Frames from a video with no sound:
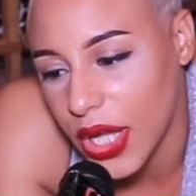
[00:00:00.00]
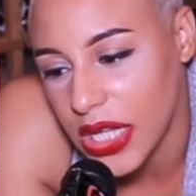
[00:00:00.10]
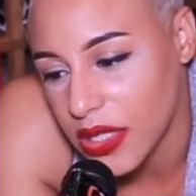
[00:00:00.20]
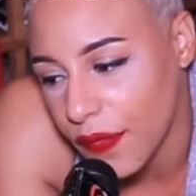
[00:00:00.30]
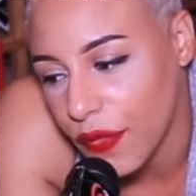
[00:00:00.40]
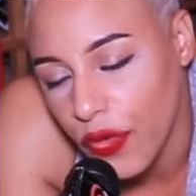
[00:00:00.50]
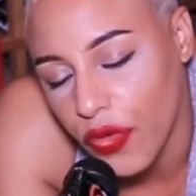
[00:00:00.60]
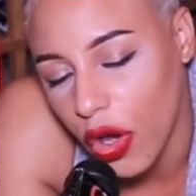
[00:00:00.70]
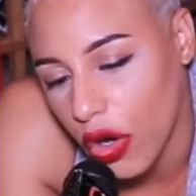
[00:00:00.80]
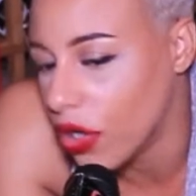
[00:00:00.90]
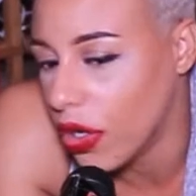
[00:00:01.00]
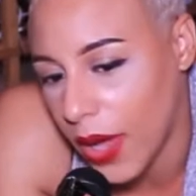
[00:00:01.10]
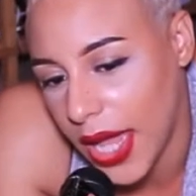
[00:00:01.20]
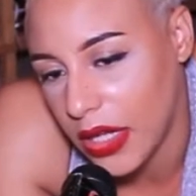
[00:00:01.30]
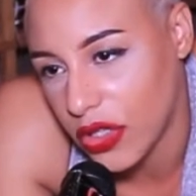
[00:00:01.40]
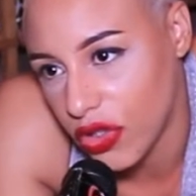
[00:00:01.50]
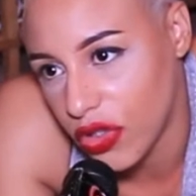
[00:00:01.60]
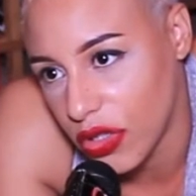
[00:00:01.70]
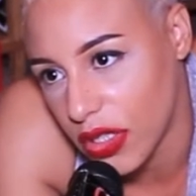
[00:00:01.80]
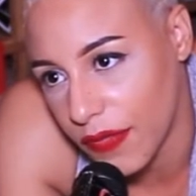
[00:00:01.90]
at it is, if you've not got no haters, you're
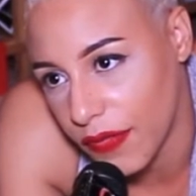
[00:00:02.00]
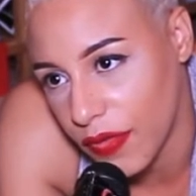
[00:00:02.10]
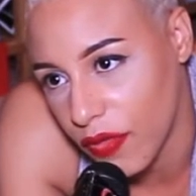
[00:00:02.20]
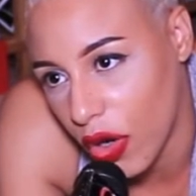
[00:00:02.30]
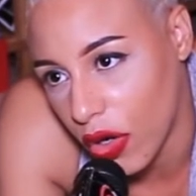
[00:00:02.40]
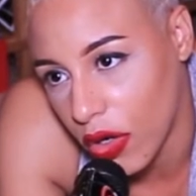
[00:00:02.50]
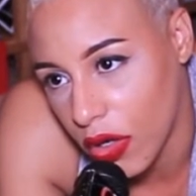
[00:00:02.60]
doing something wrong.